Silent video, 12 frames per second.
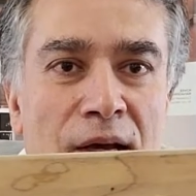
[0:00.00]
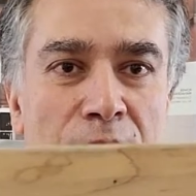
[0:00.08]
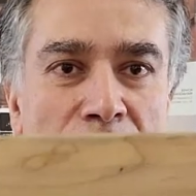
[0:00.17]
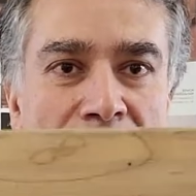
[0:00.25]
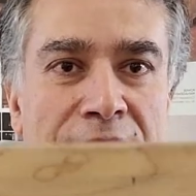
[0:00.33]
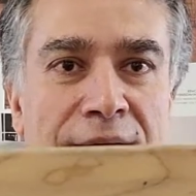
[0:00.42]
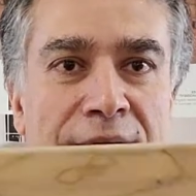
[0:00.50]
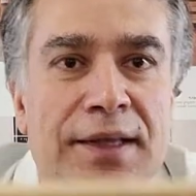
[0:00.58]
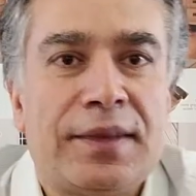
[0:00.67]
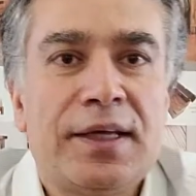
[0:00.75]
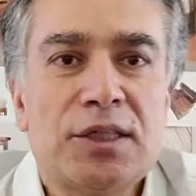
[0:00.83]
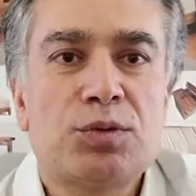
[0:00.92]
But
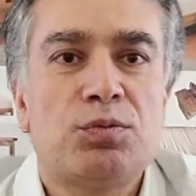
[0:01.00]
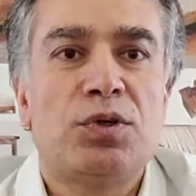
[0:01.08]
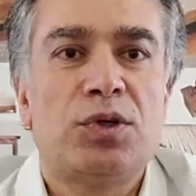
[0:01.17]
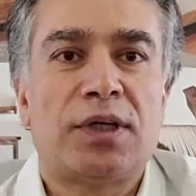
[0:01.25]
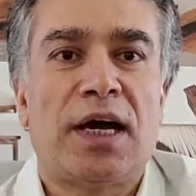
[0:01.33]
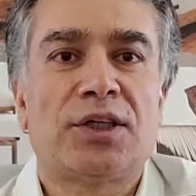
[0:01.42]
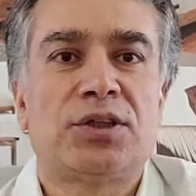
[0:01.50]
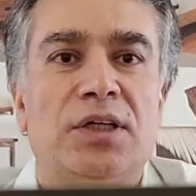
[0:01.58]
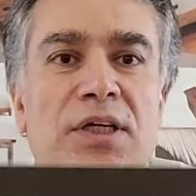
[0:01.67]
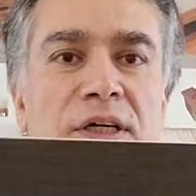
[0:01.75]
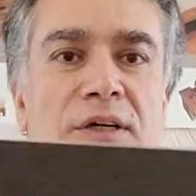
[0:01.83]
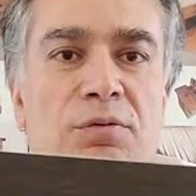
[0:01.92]
this wood,
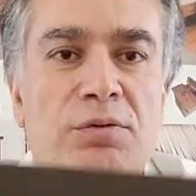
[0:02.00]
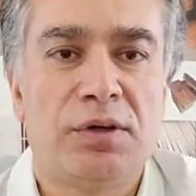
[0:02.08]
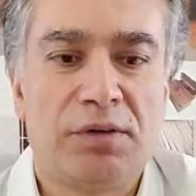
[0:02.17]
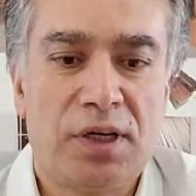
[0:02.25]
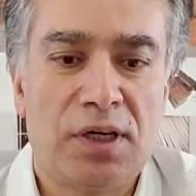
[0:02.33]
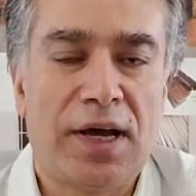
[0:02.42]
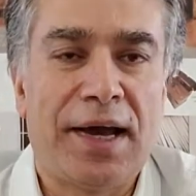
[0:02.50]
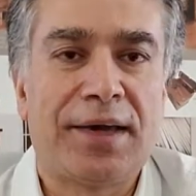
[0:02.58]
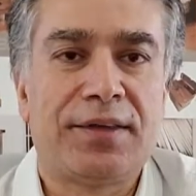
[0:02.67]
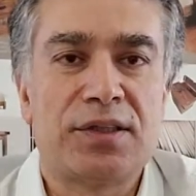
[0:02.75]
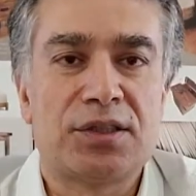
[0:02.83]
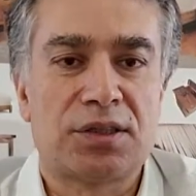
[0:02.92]
actually, we really like
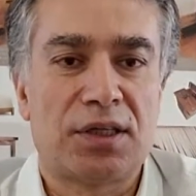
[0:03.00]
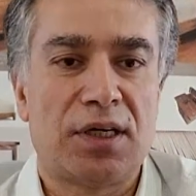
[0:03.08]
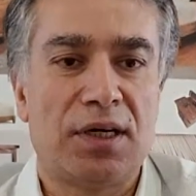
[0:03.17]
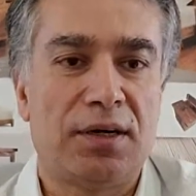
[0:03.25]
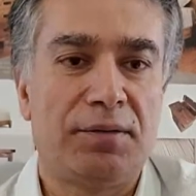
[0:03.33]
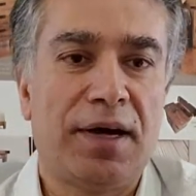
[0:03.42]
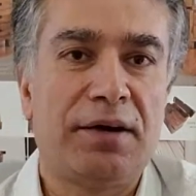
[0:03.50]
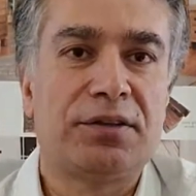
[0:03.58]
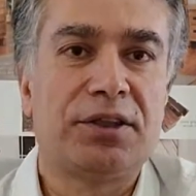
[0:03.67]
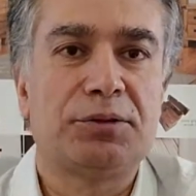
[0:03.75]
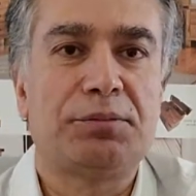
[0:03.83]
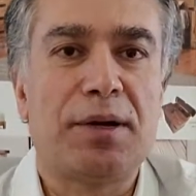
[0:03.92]
this
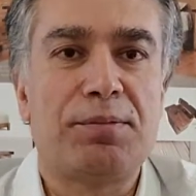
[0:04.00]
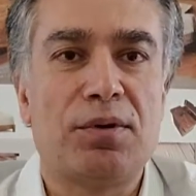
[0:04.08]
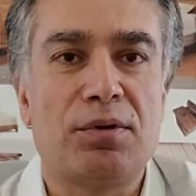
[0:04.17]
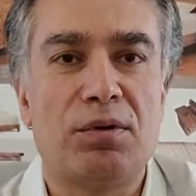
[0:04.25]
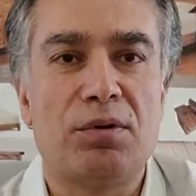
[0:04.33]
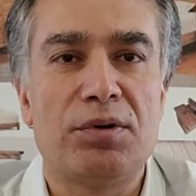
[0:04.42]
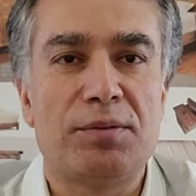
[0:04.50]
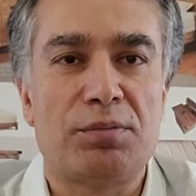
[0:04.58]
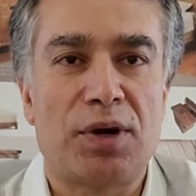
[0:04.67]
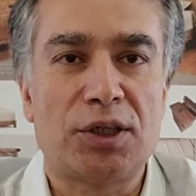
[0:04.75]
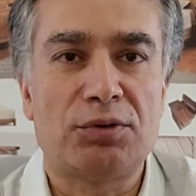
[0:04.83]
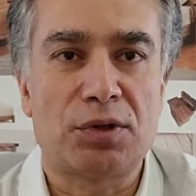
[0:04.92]
heritage maple or the
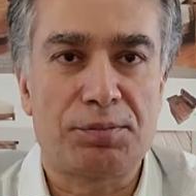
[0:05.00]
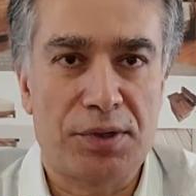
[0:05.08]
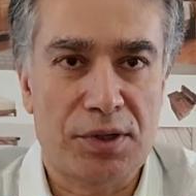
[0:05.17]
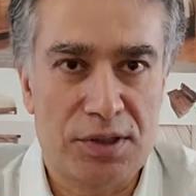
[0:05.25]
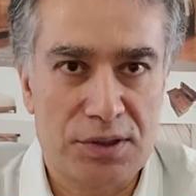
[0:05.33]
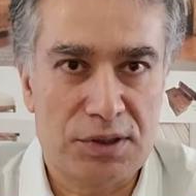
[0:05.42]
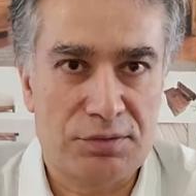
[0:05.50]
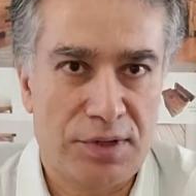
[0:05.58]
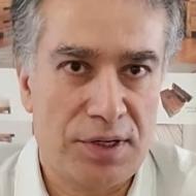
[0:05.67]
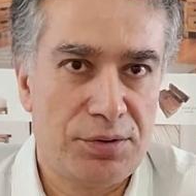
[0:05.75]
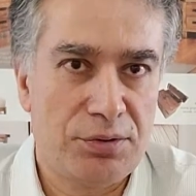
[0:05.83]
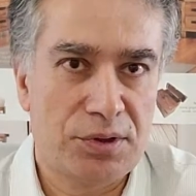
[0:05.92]
brushwork because it's
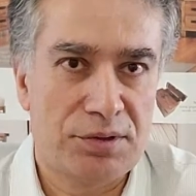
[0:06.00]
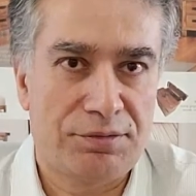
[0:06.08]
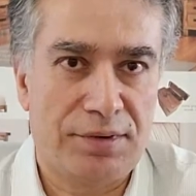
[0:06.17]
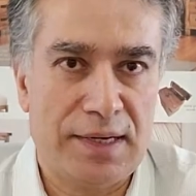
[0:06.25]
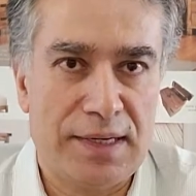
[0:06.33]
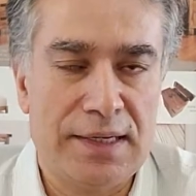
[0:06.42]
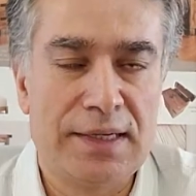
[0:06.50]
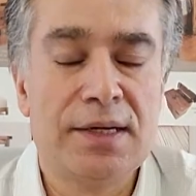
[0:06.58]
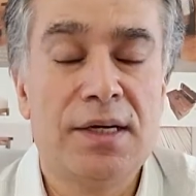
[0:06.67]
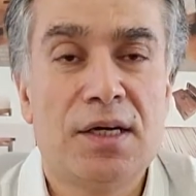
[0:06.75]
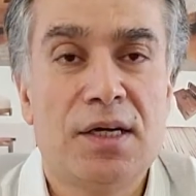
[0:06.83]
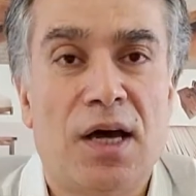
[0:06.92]
very user-friendly.
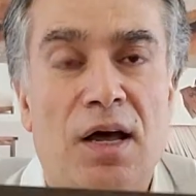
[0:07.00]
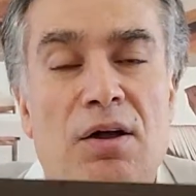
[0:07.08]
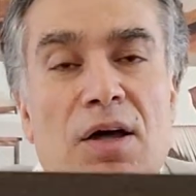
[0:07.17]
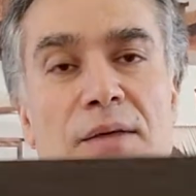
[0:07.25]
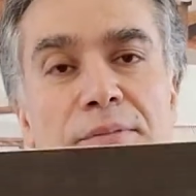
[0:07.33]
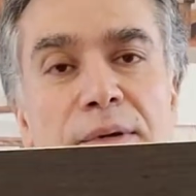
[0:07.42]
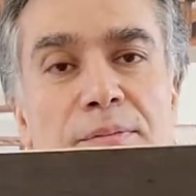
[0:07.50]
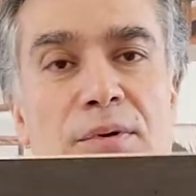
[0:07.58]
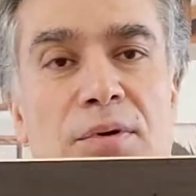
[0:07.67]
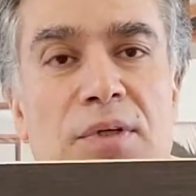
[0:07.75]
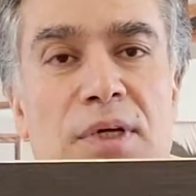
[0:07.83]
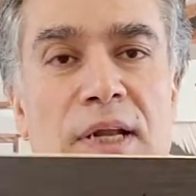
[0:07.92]
A lot of
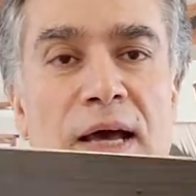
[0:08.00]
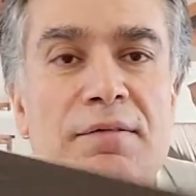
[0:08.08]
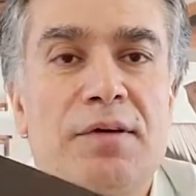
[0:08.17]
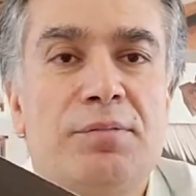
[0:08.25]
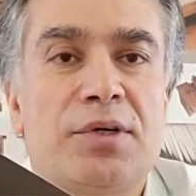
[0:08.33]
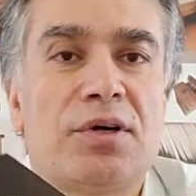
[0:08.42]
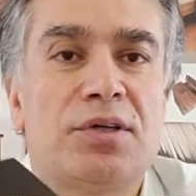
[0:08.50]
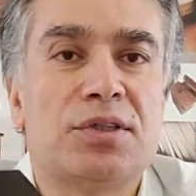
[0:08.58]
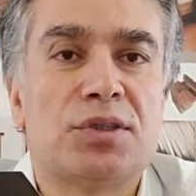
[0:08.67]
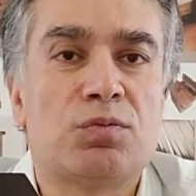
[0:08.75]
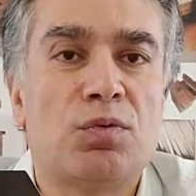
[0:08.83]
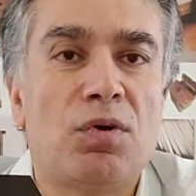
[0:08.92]
people, they love it because
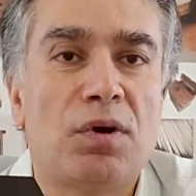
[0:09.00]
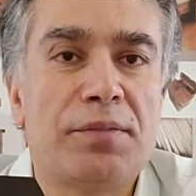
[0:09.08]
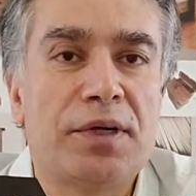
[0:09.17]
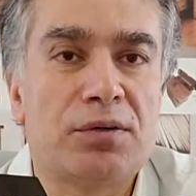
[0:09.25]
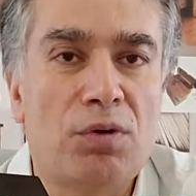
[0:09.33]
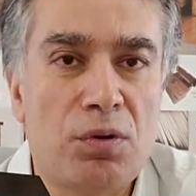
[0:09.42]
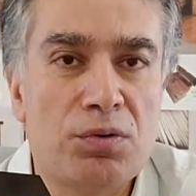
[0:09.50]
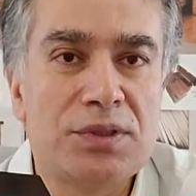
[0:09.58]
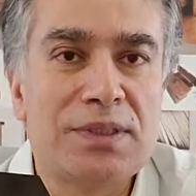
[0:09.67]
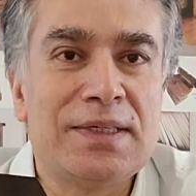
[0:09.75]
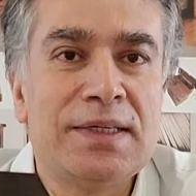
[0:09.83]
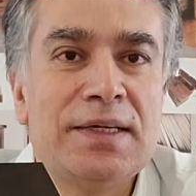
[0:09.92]
it's warm and
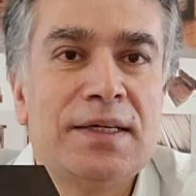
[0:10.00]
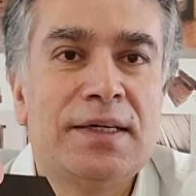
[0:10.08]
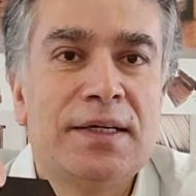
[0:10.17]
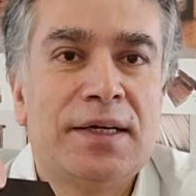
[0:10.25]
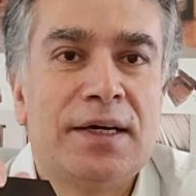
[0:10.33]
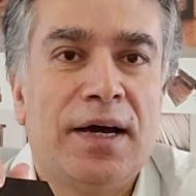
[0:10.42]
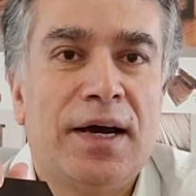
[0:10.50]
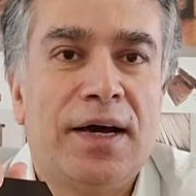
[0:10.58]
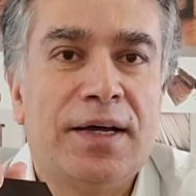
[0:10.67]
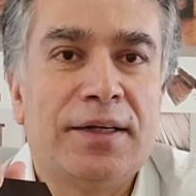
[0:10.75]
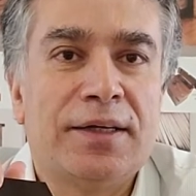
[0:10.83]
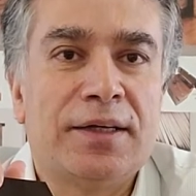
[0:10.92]
cozy.
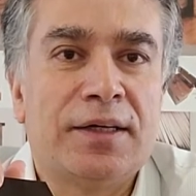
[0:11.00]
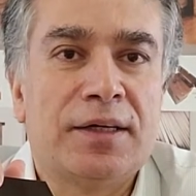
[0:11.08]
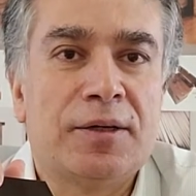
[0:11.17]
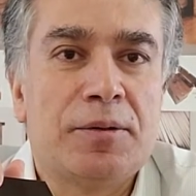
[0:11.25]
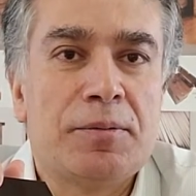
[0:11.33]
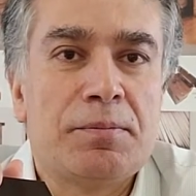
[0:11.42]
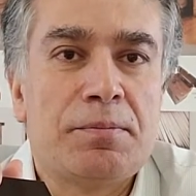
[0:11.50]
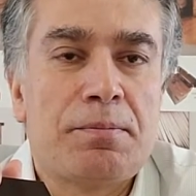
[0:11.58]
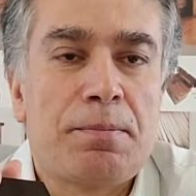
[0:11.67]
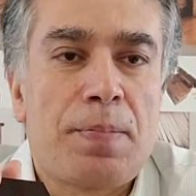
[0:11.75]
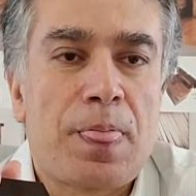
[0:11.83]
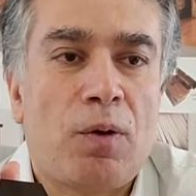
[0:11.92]
And
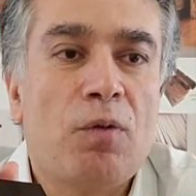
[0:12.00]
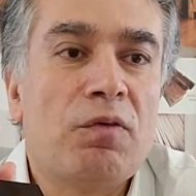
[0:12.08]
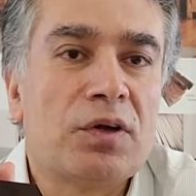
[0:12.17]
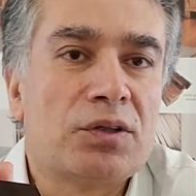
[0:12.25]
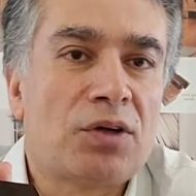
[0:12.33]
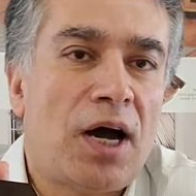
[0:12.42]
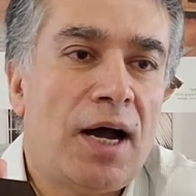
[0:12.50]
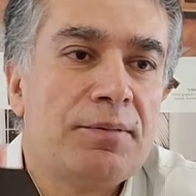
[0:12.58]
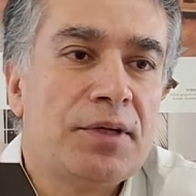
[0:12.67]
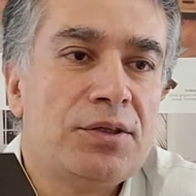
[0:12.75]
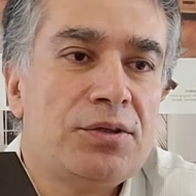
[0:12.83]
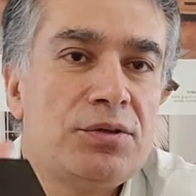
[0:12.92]
over the time
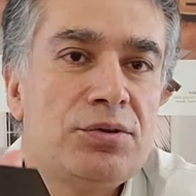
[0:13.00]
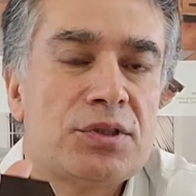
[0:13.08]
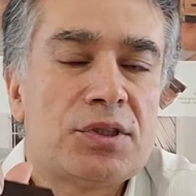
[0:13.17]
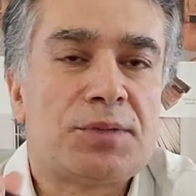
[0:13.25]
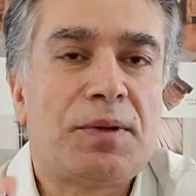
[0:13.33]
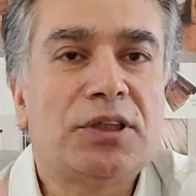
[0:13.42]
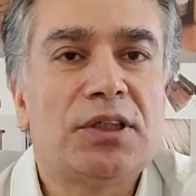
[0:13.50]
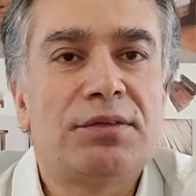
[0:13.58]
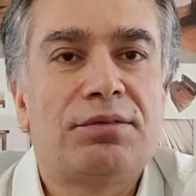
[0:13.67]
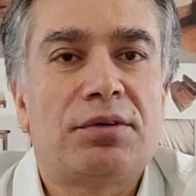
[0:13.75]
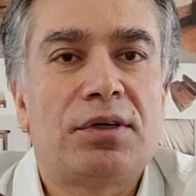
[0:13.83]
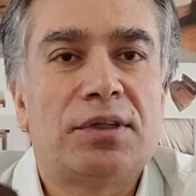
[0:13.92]
that you use it, especially
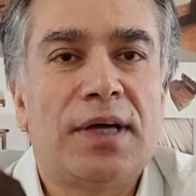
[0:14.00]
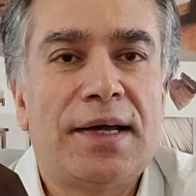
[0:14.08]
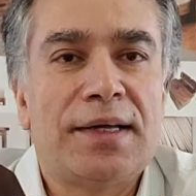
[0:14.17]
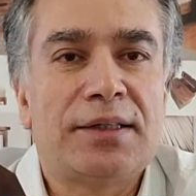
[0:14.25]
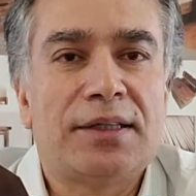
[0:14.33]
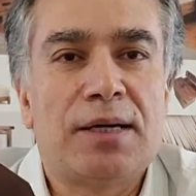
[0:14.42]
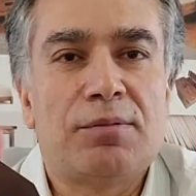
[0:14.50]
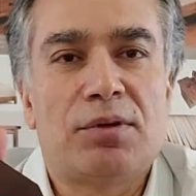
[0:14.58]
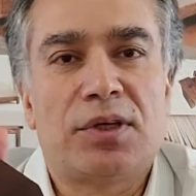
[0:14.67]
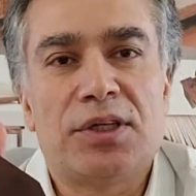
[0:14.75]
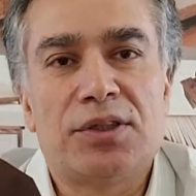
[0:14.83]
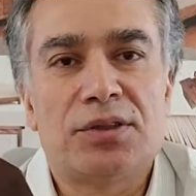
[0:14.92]
for a dining table,
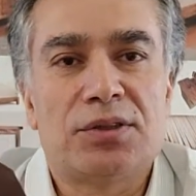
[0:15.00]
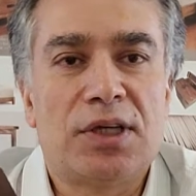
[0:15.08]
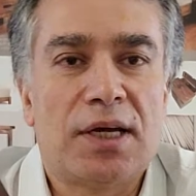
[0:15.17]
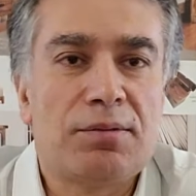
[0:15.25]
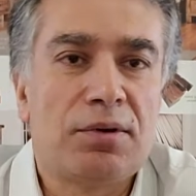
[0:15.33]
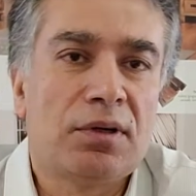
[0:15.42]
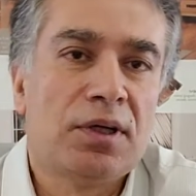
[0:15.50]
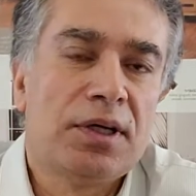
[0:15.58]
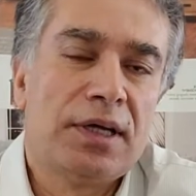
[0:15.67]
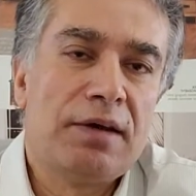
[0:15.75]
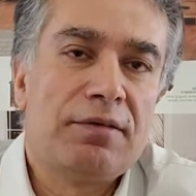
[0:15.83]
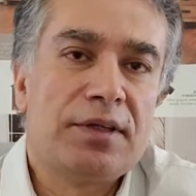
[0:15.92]
kitchen table,
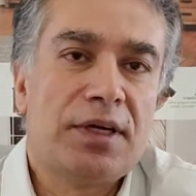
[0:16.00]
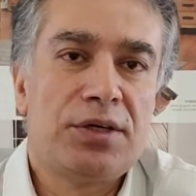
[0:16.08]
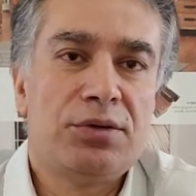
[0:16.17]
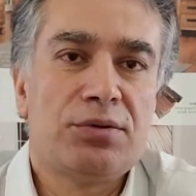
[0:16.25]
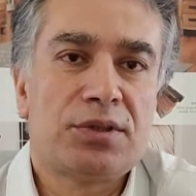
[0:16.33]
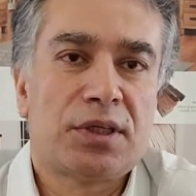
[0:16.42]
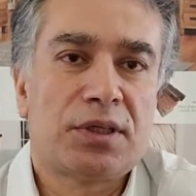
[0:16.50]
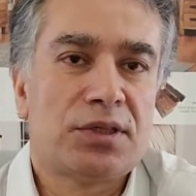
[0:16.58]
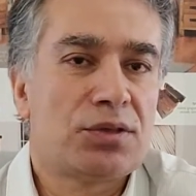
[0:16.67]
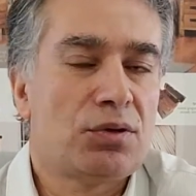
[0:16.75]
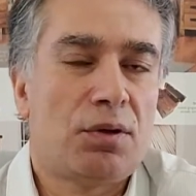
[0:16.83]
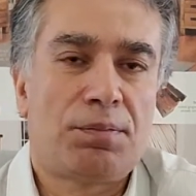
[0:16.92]
if they use it,
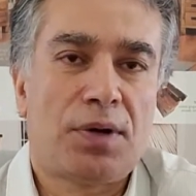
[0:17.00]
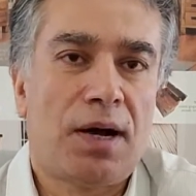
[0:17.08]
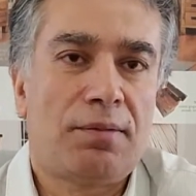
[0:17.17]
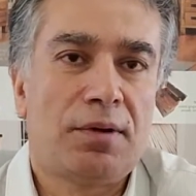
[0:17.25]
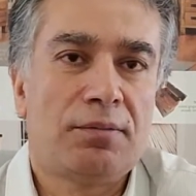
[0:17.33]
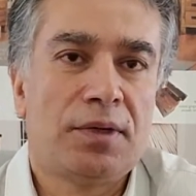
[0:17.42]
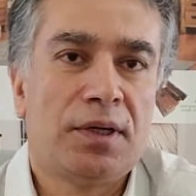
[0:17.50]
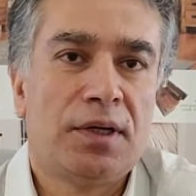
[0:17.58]
it's no problem.